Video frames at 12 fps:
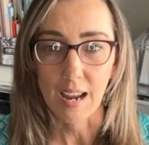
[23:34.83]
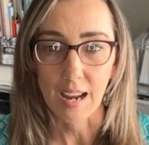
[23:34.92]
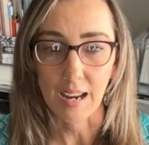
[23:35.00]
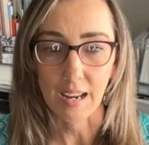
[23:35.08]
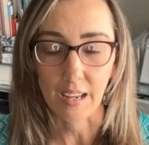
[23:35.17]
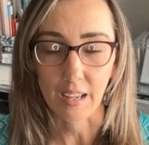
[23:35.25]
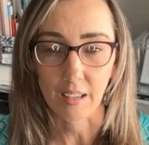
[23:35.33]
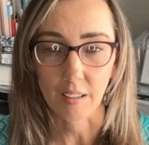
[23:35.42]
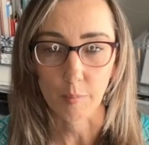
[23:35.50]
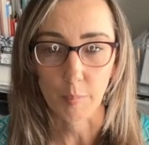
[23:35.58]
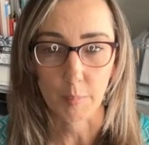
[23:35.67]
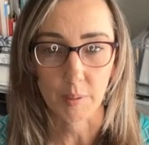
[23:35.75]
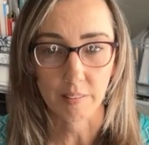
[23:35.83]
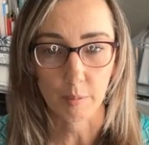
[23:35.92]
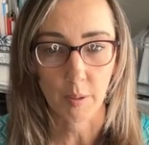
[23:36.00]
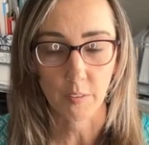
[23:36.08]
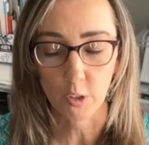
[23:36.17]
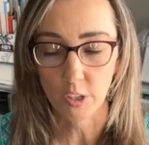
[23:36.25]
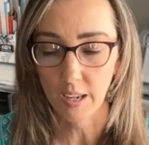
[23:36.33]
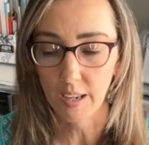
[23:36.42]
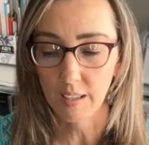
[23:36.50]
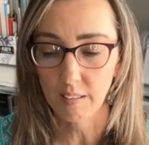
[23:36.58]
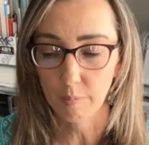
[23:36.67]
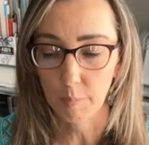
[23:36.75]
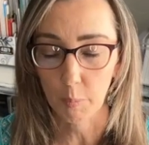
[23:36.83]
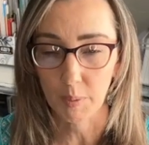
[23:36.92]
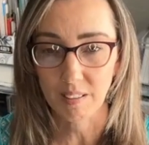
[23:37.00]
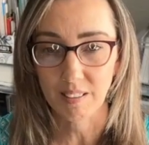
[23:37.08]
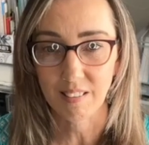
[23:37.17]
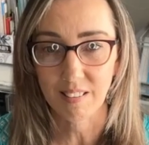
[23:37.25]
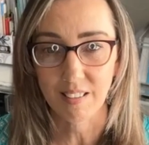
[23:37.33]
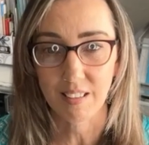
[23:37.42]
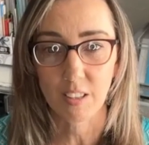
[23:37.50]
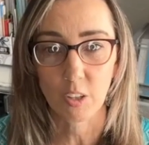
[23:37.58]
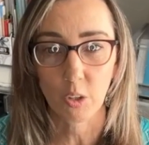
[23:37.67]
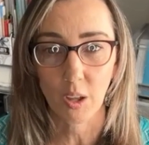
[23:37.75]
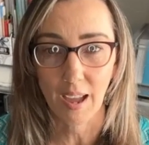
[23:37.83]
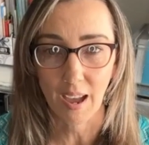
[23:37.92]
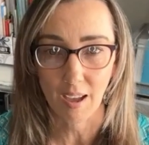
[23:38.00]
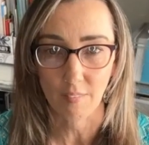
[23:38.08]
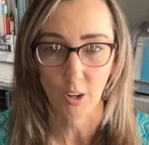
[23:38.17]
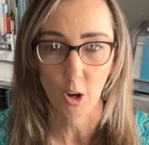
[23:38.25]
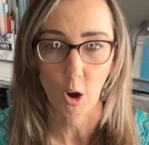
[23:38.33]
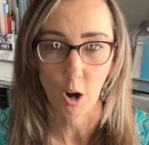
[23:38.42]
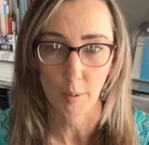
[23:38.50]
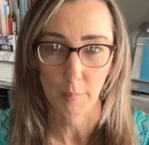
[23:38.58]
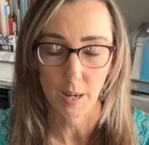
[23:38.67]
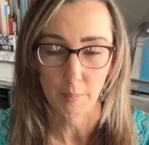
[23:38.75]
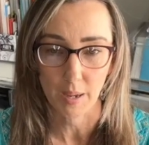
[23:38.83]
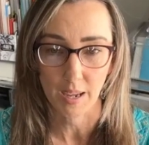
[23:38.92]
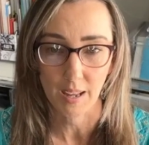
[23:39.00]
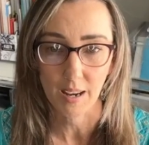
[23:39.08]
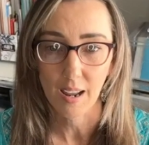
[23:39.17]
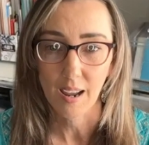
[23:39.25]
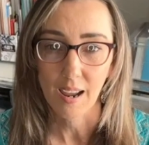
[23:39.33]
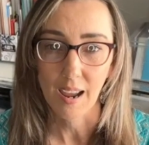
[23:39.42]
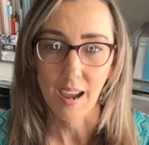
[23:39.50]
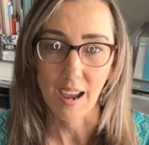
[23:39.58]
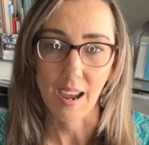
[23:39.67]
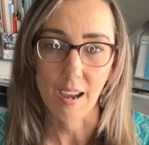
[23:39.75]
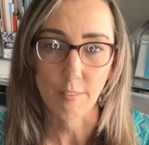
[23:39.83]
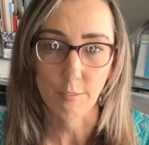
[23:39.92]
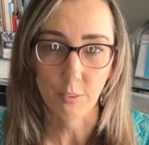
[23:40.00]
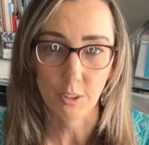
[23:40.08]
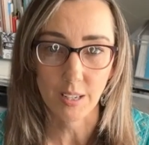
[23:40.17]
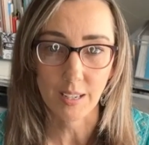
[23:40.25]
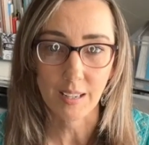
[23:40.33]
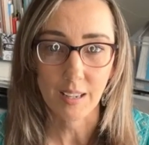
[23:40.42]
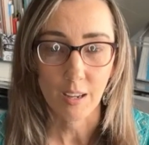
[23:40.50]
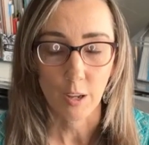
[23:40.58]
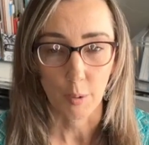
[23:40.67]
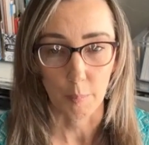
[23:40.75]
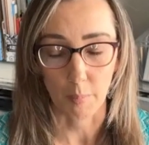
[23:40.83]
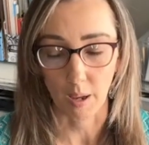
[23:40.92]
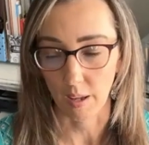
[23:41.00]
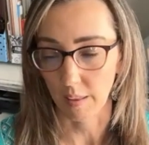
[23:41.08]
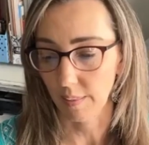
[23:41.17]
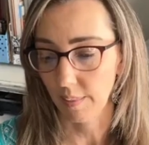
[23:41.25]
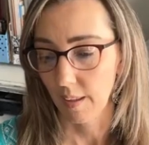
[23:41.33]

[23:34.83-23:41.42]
and maybe some other debts, but we still have a car payment every month.